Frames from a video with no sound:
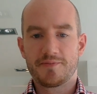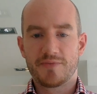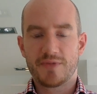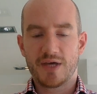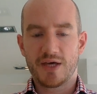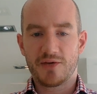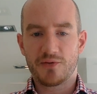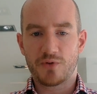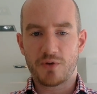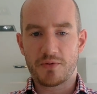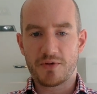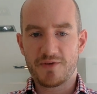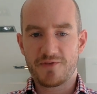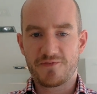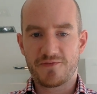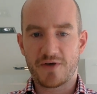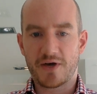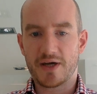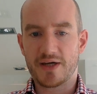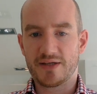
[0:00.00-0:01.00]
And what we
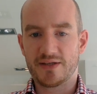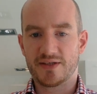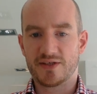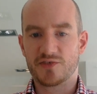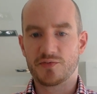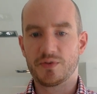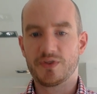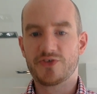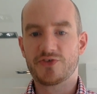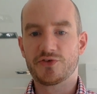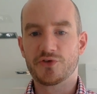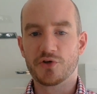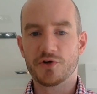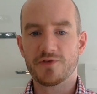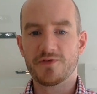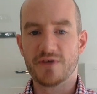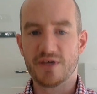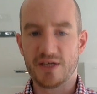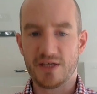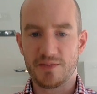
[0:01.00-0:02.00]
find as we
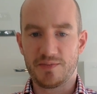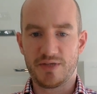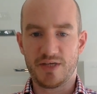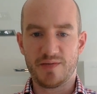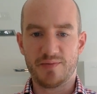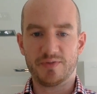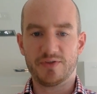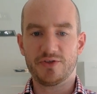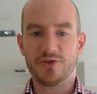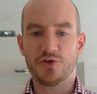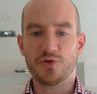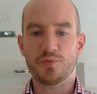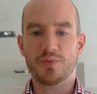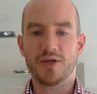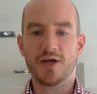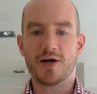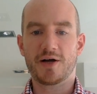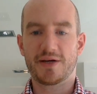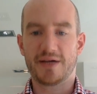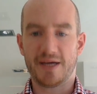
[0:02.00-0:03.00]
survey people who
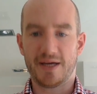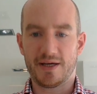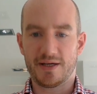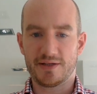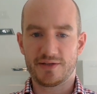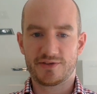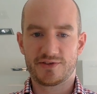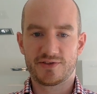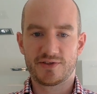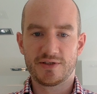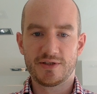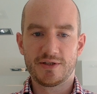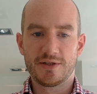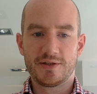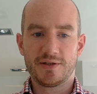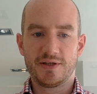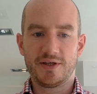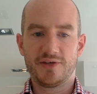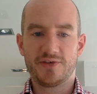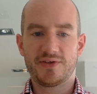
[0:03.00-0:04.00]
block ads
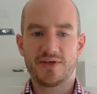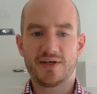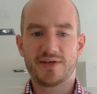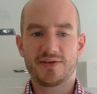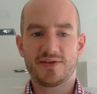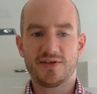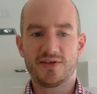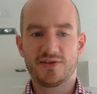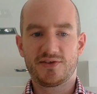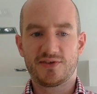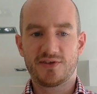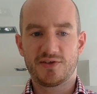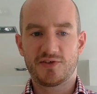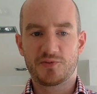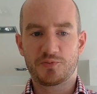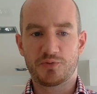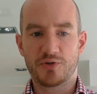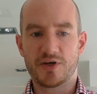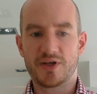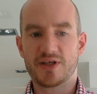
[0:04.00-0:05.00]
is that this is
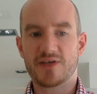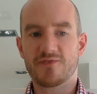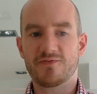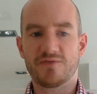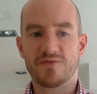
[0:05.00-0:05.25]
spreading